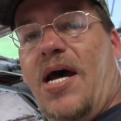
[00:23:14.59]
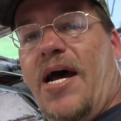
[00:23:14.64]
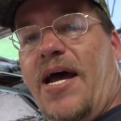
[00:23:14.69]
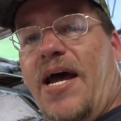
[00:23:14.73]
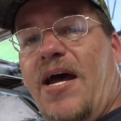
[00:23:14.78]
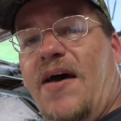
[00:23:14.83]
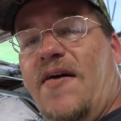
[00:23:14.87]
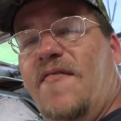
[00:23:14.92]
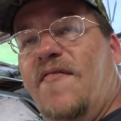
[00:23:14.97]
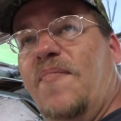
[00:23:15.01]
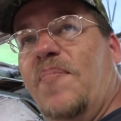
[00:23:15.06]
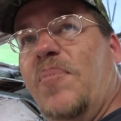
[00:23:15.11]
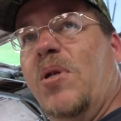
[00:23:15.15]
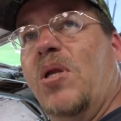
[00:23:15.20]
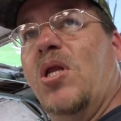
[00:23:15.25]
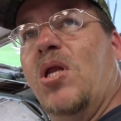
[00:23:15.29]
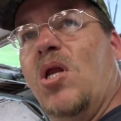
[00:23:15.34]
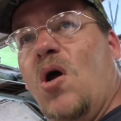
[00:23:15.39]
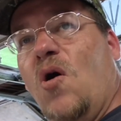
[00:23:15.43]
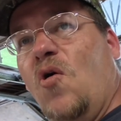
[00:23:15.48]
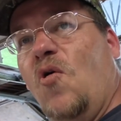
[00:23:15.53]
I have
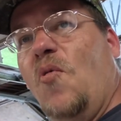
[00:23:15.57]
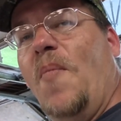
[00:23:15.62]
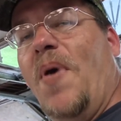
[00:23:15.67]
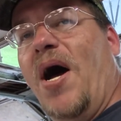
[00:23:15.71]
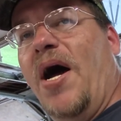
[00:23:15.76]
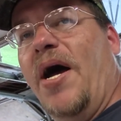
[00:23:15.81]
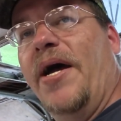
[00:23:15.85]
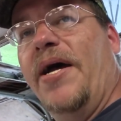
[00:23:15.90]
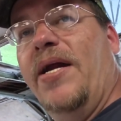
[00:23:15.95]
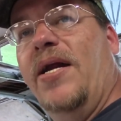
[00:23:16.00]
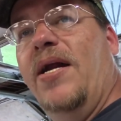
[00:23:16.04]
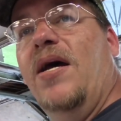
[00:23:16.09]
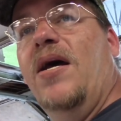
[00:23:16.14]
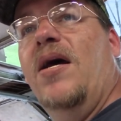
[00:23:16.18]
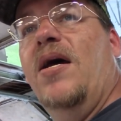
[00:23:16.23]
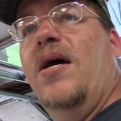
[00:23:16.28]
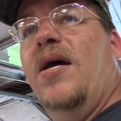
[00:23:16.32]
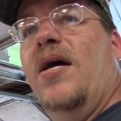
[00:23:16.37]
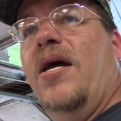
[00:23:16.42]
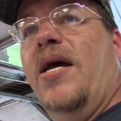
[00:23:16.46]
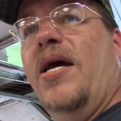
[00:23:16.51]
below mine
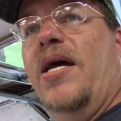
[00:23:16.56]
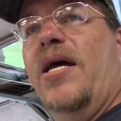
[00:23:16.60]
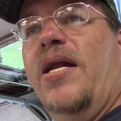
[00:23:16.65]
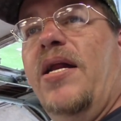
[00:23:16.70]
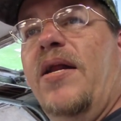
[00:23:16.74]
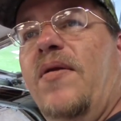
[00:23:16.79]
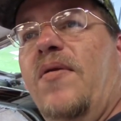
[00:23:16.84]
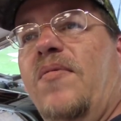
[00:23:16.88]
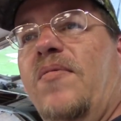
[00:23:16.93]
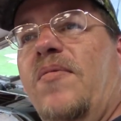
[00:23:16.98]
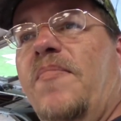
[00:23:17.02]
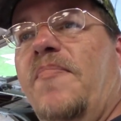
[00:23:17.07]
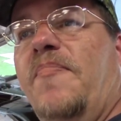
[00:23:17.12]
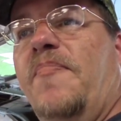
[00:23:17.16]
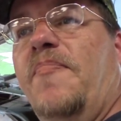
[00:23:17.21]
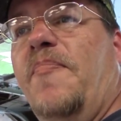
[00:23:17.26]
and